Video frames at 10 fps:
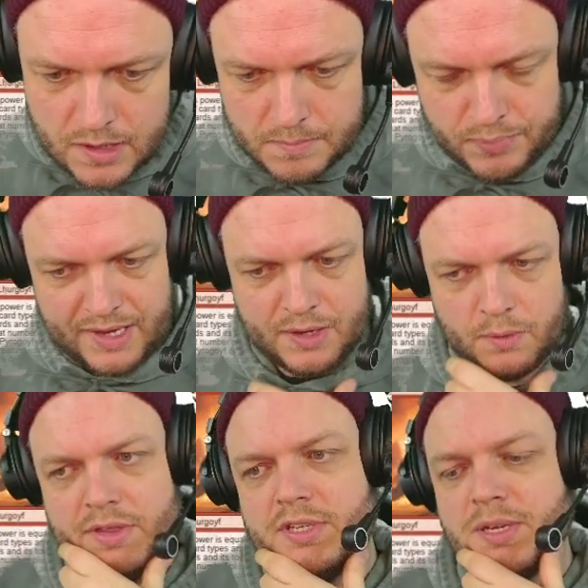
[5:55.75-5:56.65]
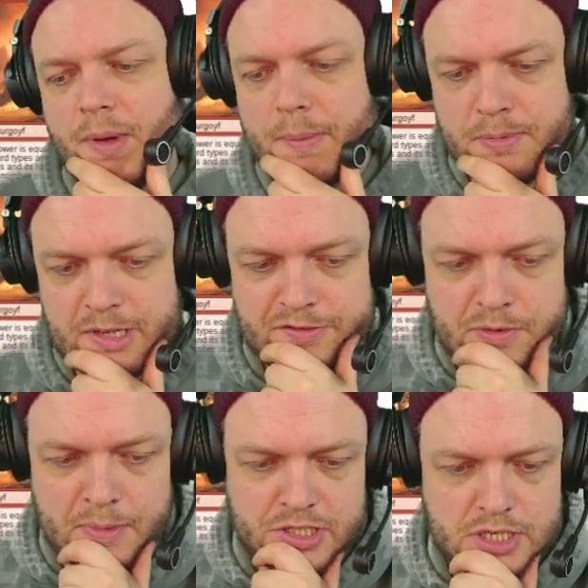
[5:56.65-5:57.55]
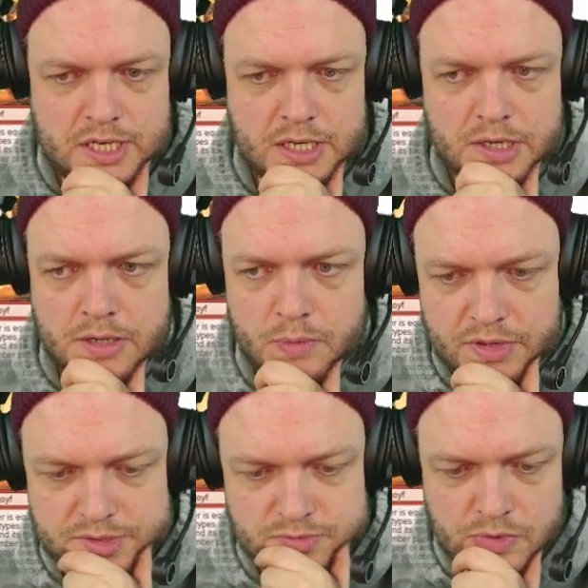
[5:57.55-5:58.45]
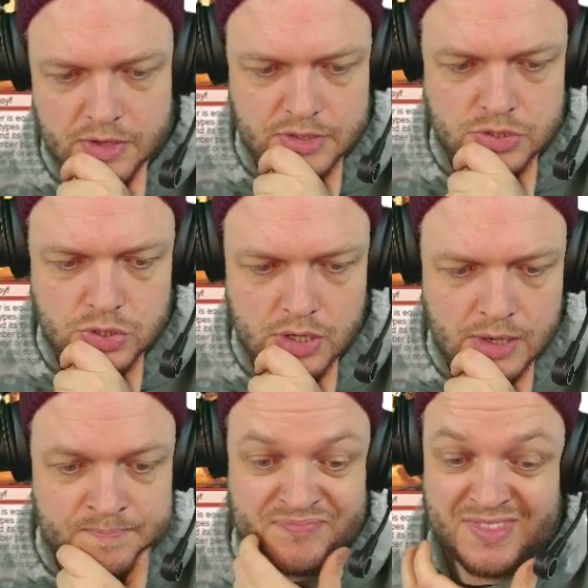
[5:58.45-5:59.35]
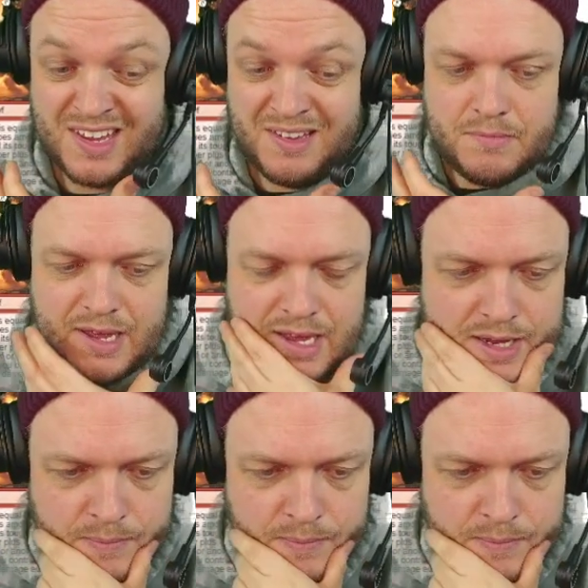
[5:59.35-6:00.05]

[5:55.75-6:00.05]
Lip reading: playing with suboptimal information here. We're on the draw. My hand can